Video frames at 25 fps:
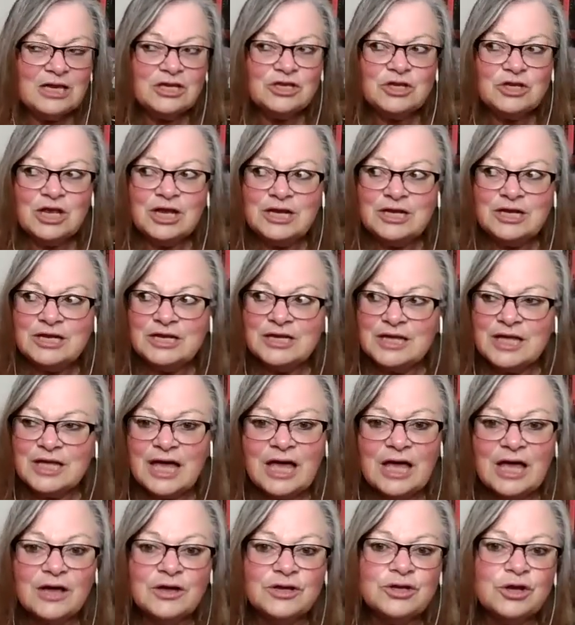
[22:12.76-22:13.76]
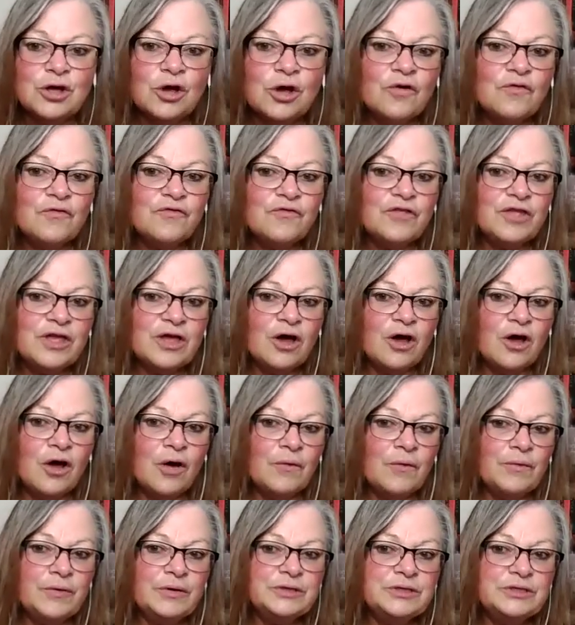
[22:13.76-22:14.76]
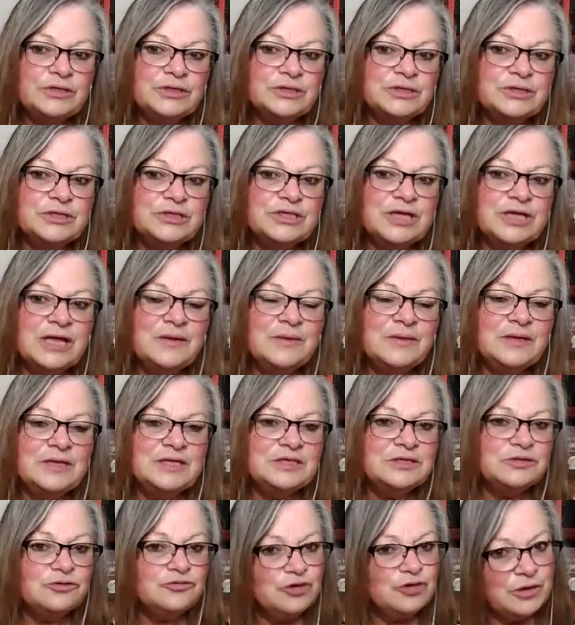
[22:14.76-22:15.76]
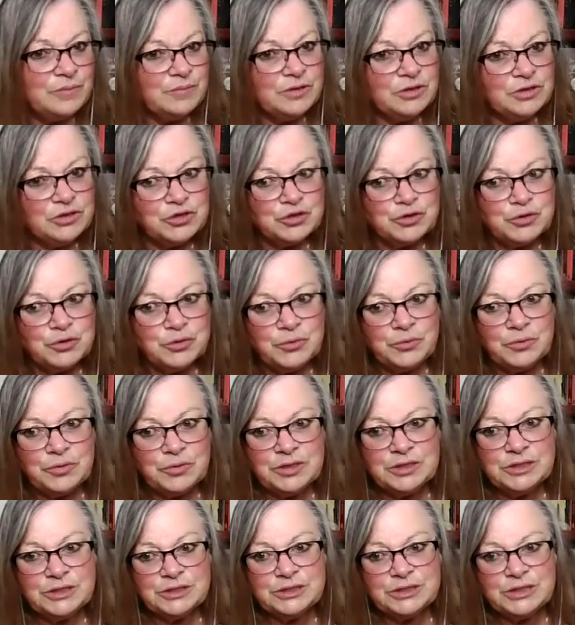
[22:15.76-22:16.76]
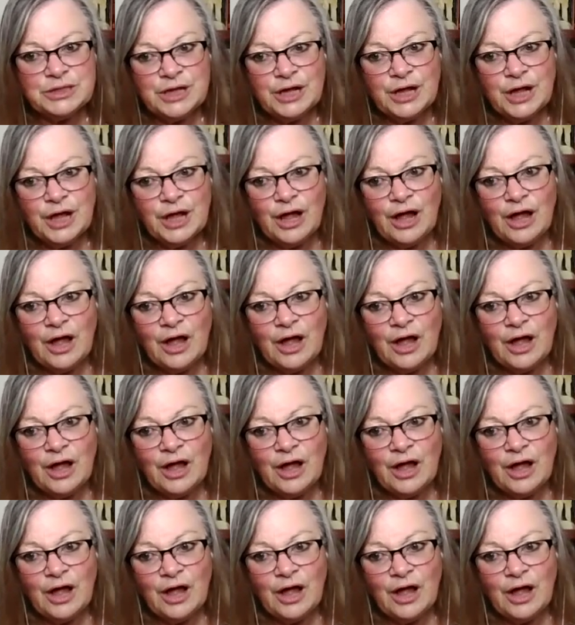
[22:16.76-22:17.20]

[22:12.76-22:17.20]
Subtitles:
and an account of their origins. And these dreaming stories